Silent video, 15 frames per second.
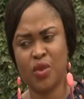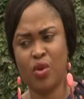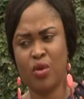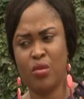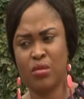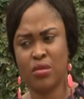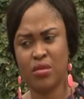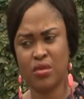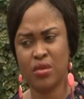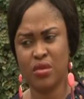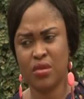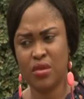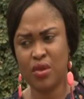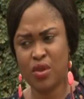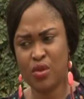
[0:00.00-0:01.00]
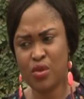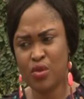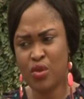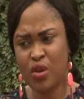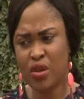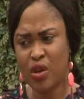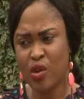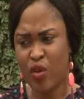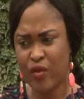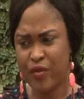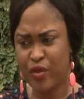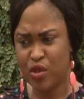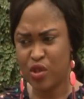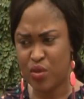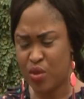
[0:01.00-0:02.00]
Come, you don't they
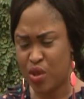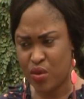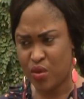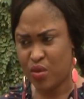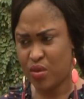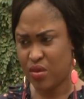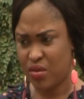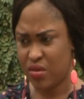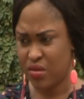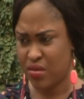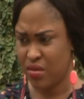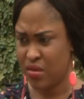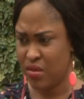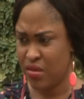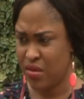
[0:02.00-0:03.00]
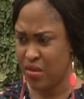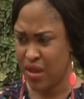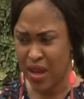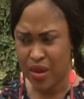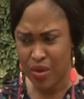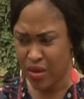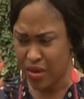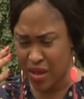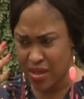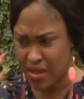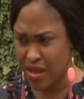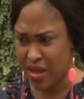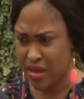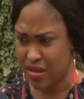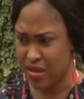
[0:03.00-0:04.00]
confuse me, oh. I don't
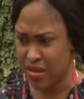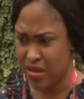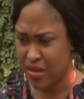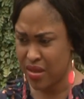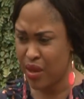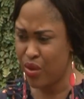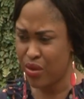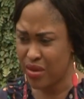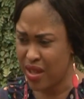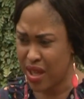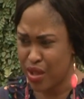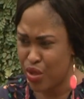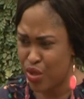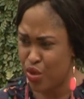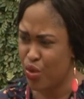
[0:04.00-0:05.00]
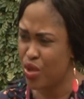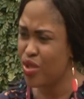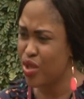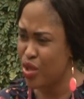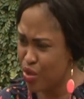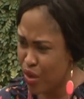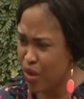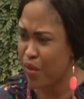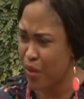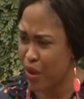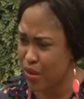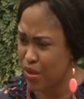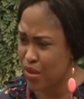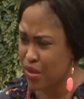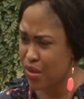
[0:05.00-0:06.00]
understand. I don't get you. What do they talk
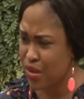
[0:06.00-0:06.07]
about?